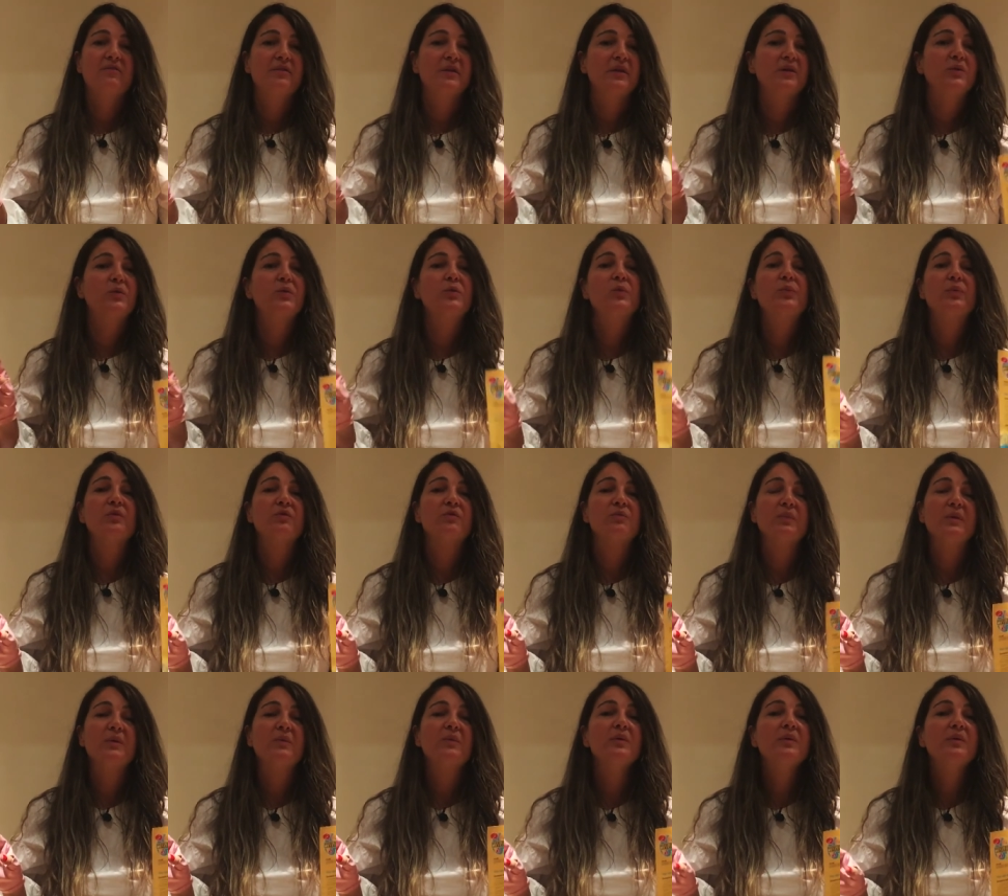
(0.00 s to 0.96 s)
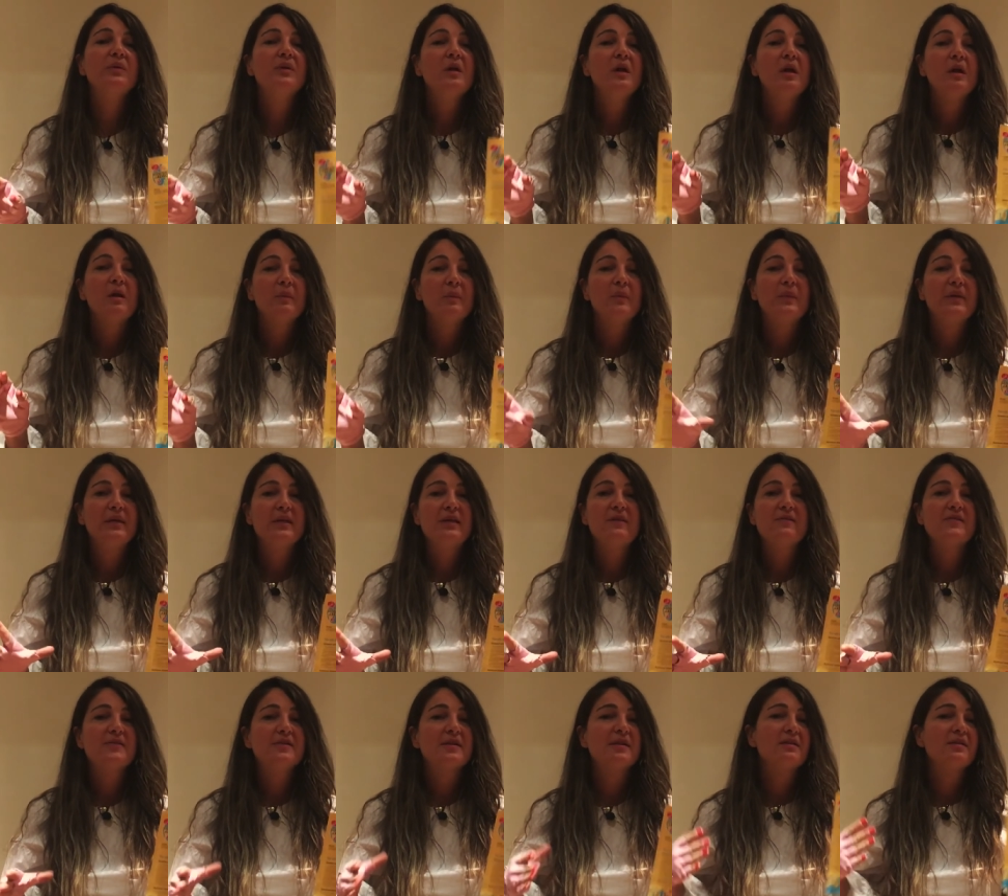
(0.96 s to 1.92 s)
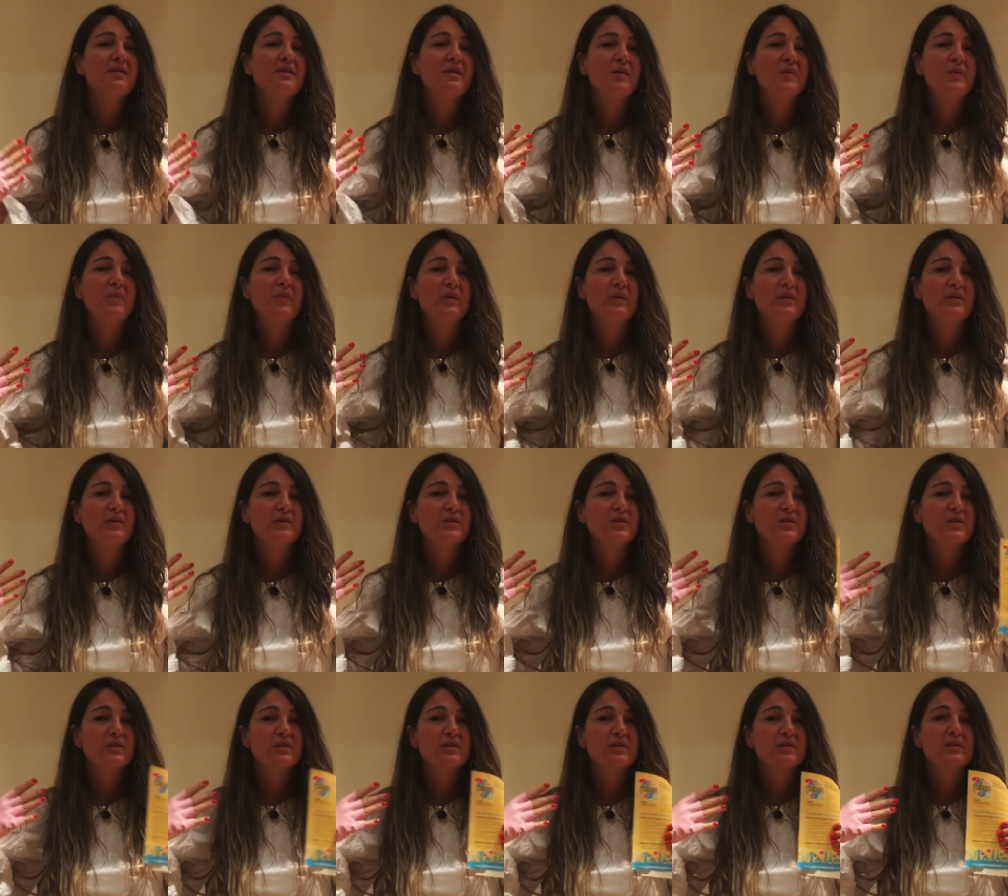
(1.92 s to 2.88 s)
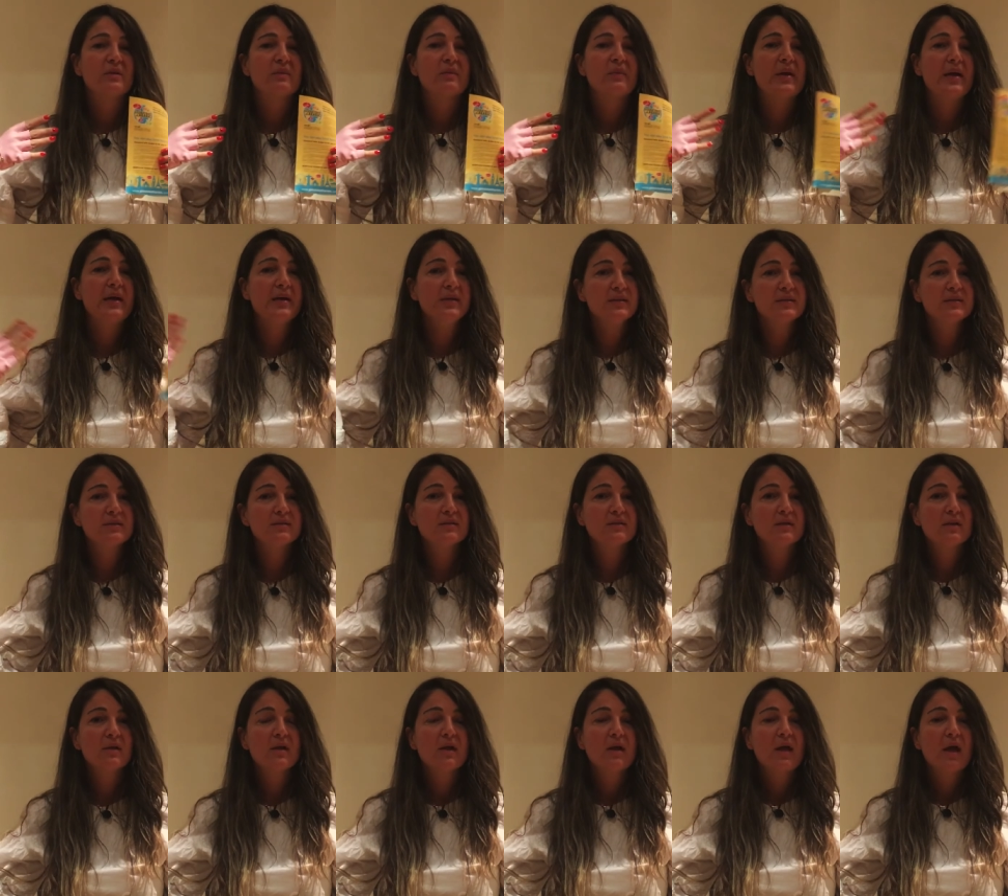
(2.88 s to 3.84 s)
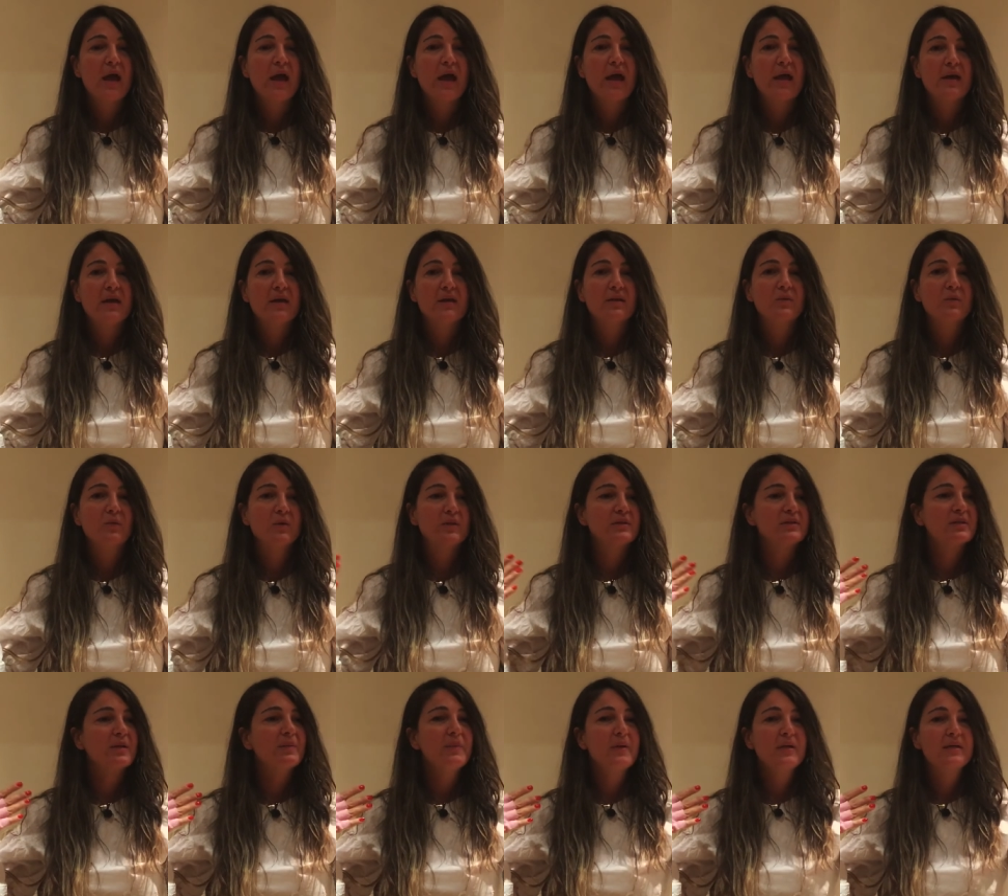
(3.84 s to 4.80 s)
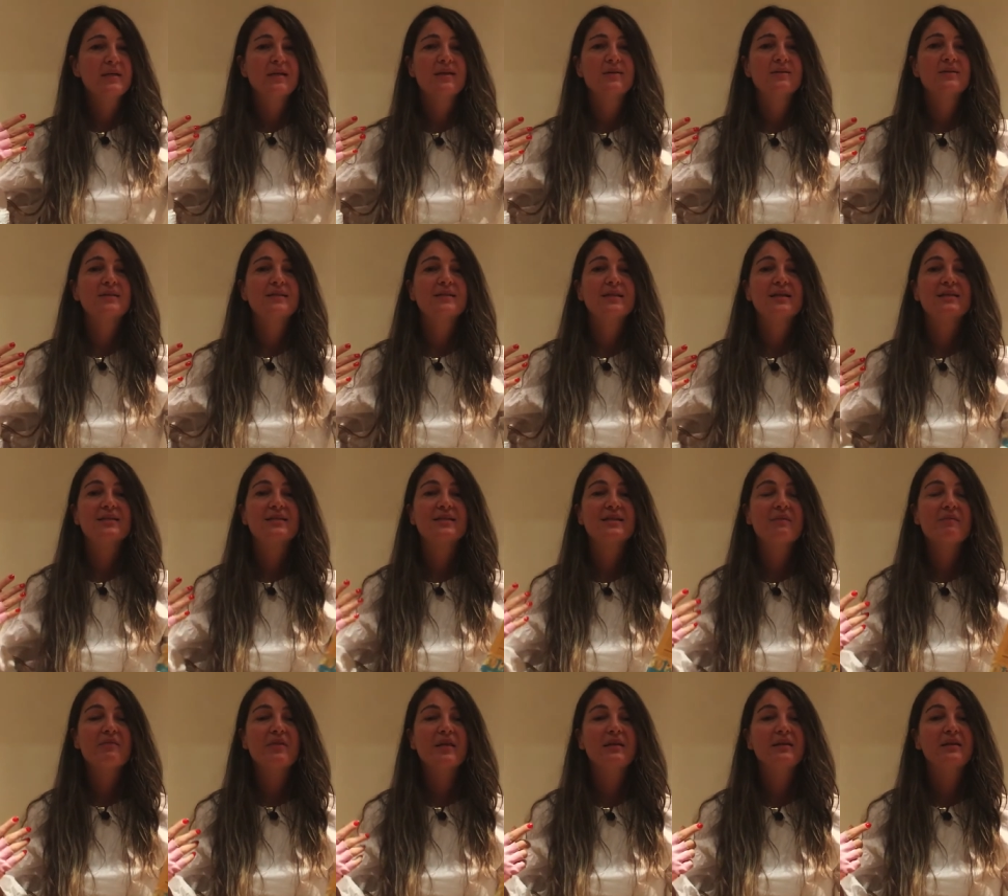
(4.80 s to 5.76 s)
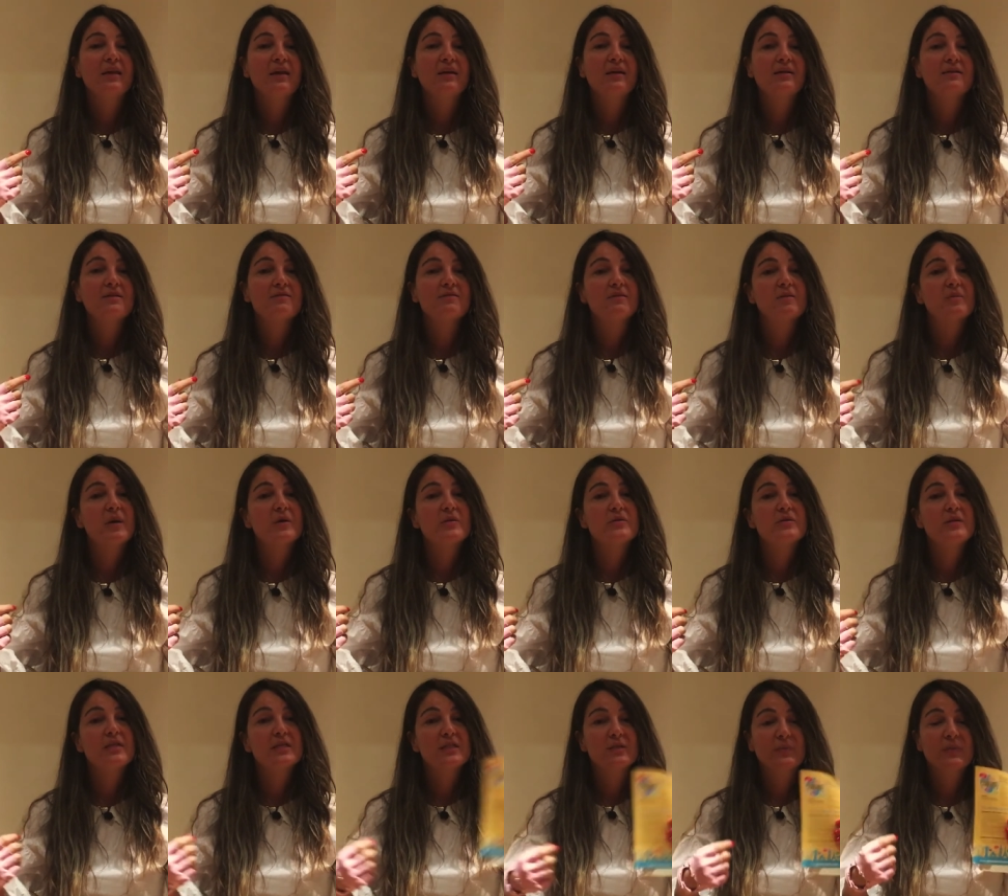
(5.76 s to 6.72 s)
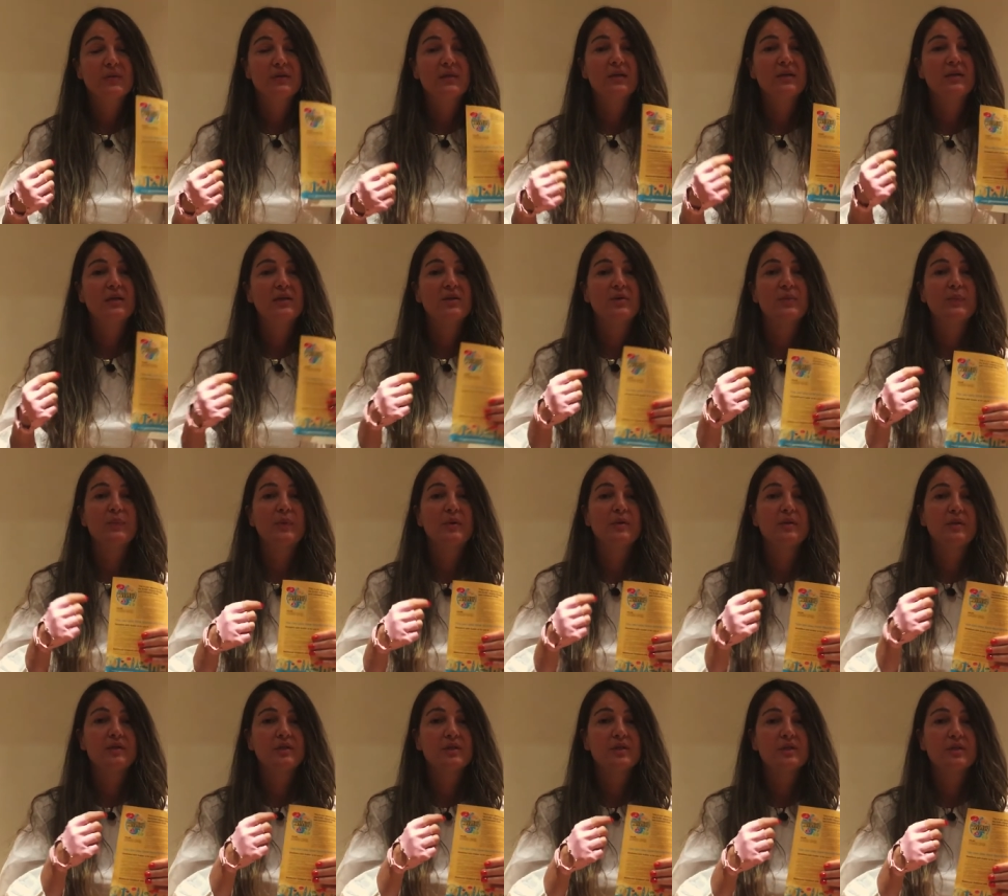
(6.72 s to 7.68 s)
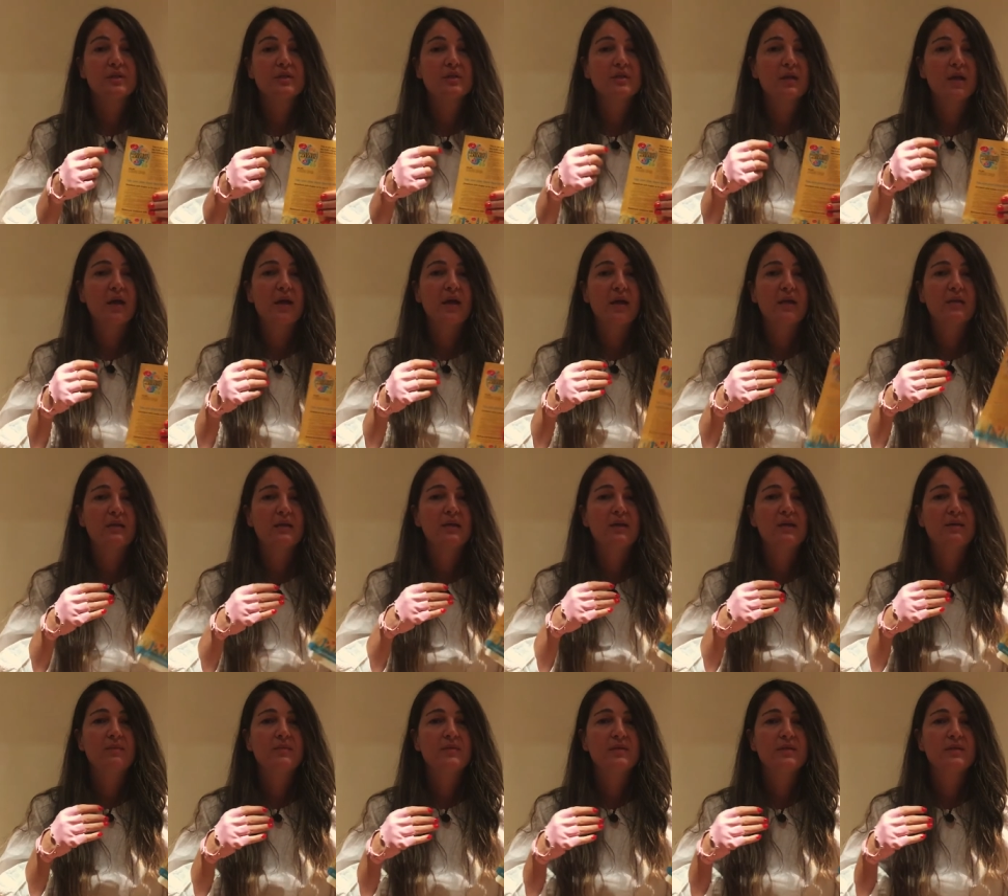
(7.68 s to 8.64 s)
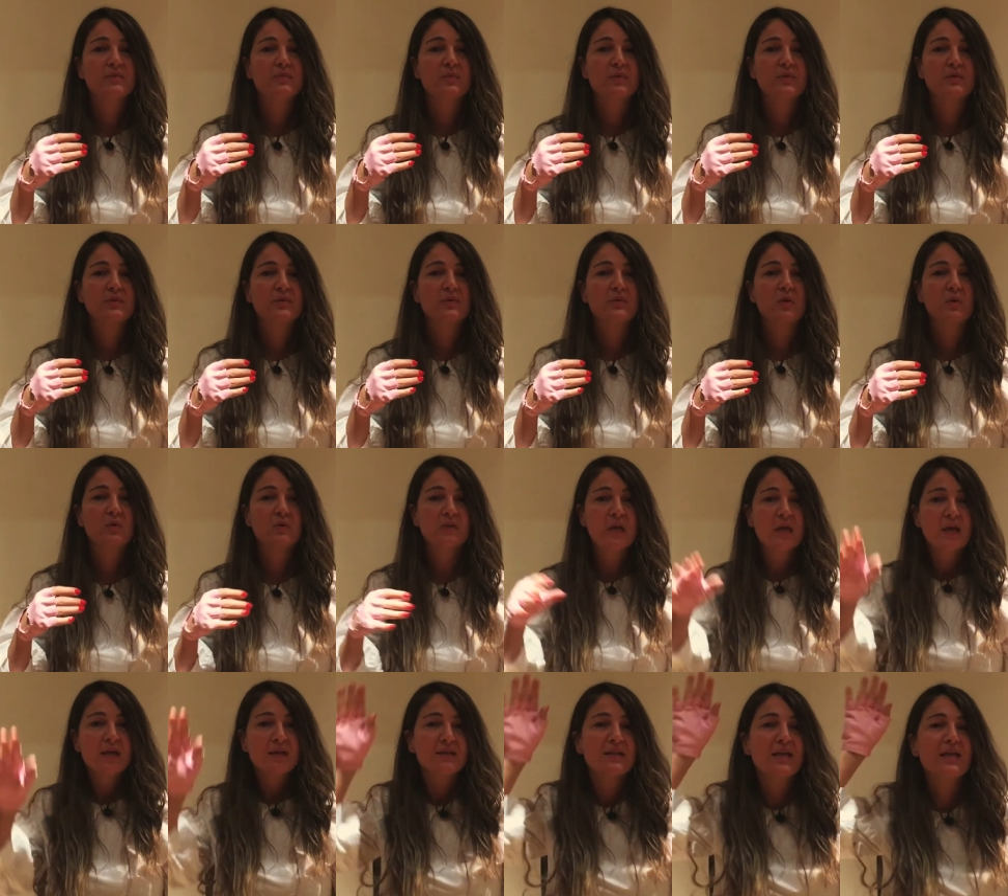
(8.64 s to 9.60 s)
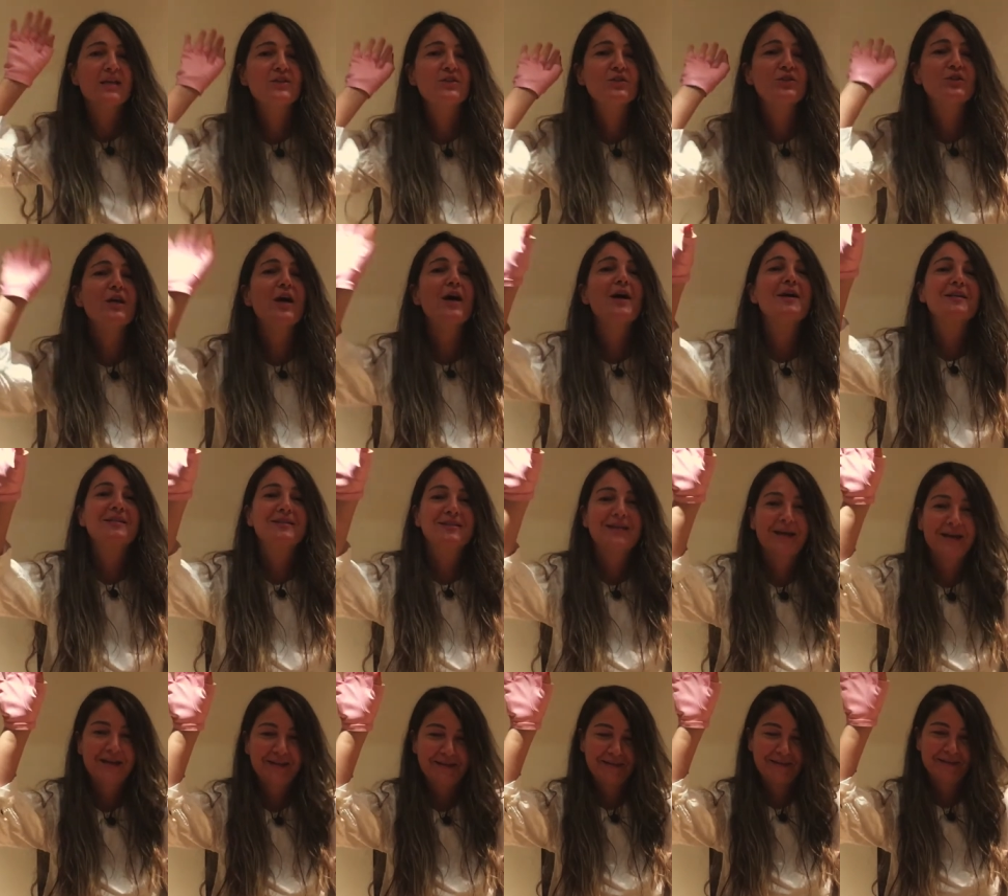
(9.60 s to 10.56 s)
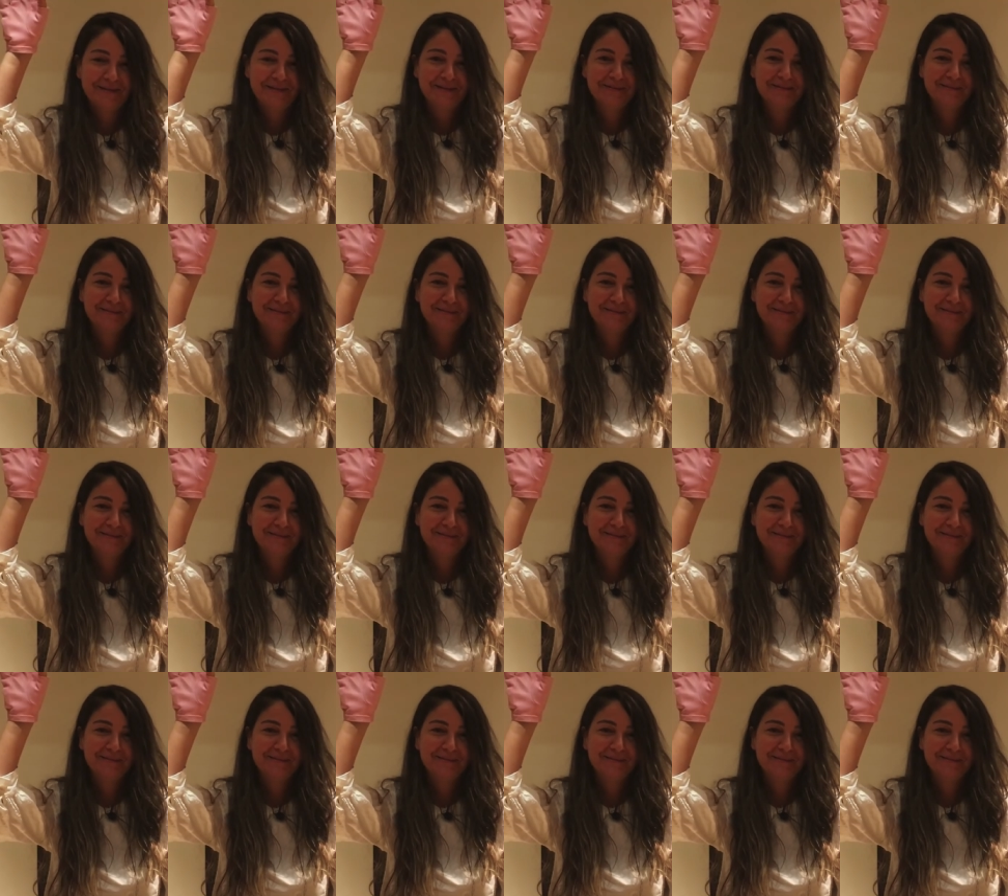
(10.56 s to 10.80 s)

every group of people believes that their politician is the best, and when somebody else says something negative about this particular politician, the Lebanese person goes "Tejrasak."